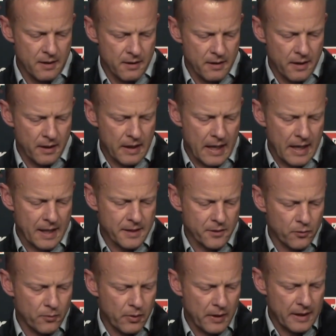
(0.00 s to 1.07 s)
and guys that will
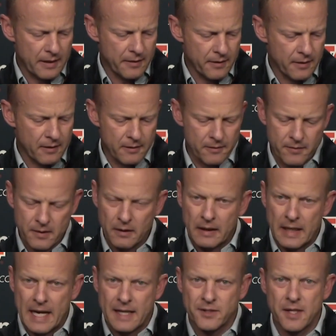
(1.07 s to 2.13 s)
play their
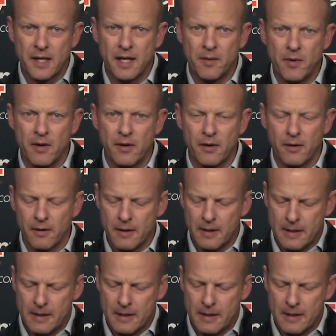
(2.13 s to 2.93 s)
last game here